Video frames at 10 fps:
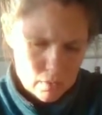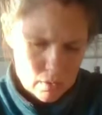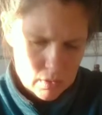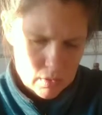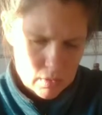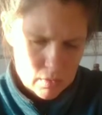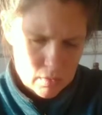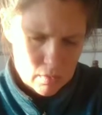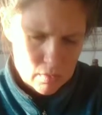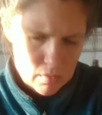and then
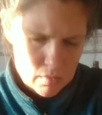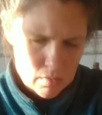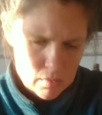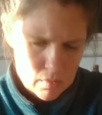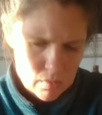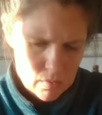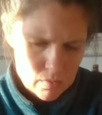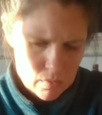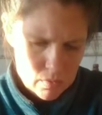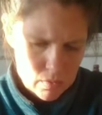
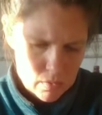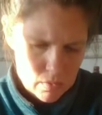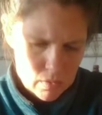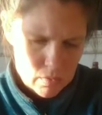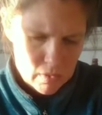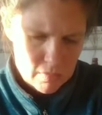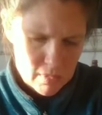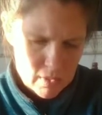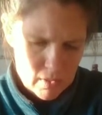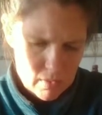
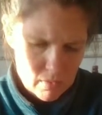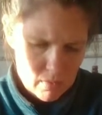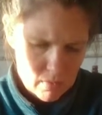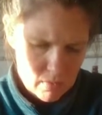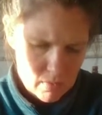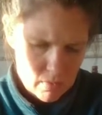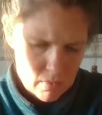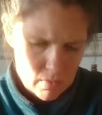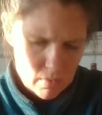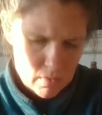scraping
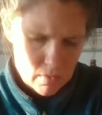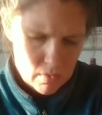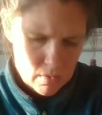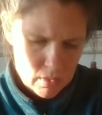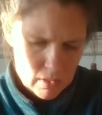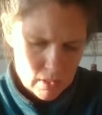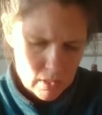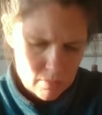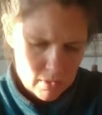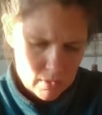the
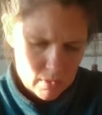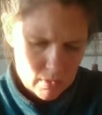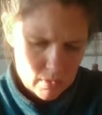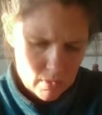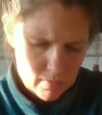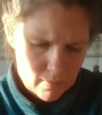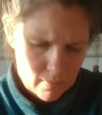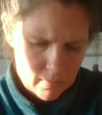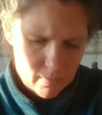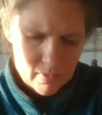seed pods off.
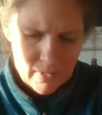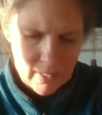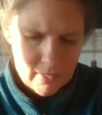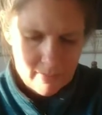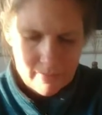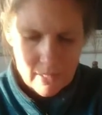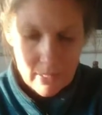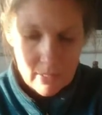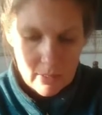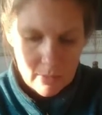Or the seed,
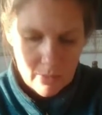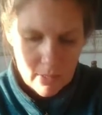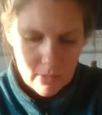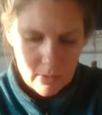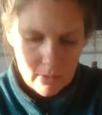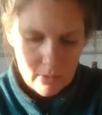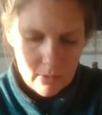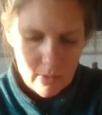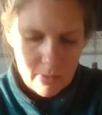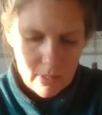this is the pod.
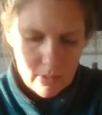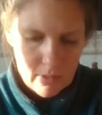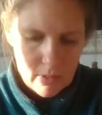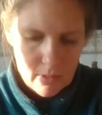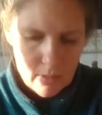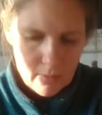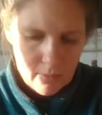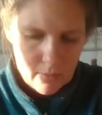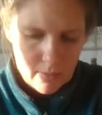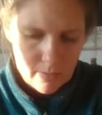Scraping the seeds off
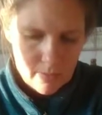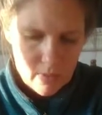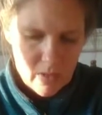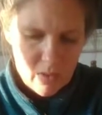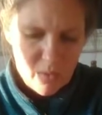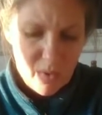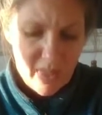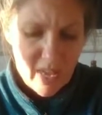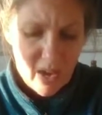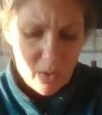
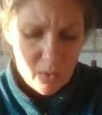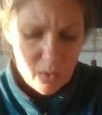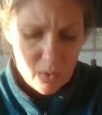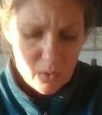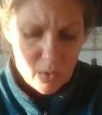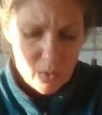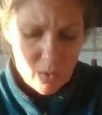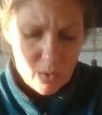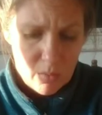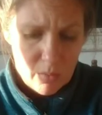without
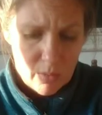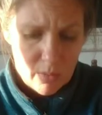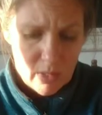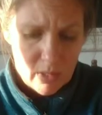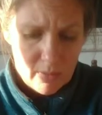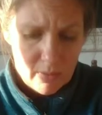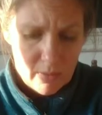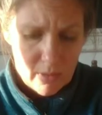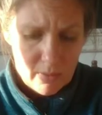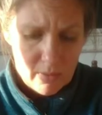pulling the
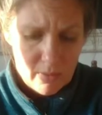fluff,